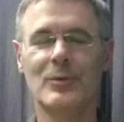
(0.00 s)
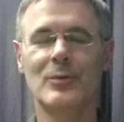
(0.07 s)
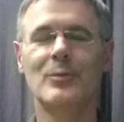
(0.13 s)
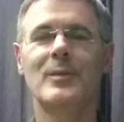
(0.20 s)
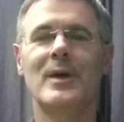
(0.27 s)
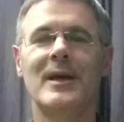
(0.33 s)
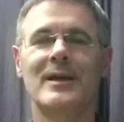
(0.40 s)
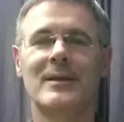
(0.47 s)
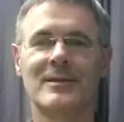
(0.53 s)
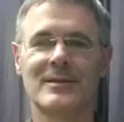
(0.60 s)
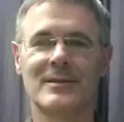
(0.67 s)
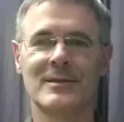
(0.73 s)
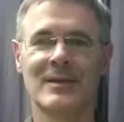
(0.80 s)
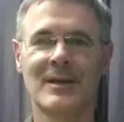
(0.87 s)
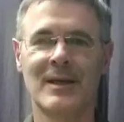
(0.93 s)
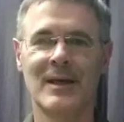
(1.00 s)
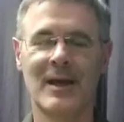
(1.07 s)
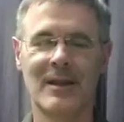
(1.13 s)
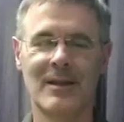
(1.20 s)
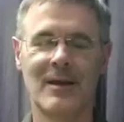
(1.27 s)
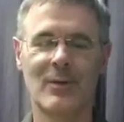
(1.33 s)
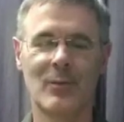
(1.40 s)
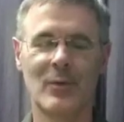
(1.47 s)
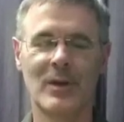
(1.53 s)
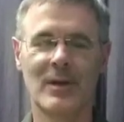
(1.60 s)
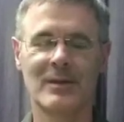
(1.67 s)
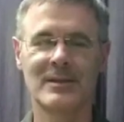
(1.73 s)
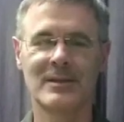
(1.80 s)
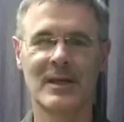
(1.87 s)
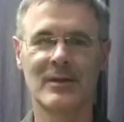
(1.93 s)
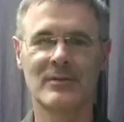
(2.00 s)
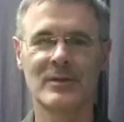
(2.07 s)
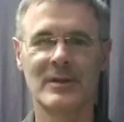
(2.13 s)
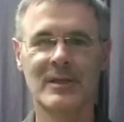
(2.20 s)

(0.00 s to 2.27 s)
You made us and not we ourselves.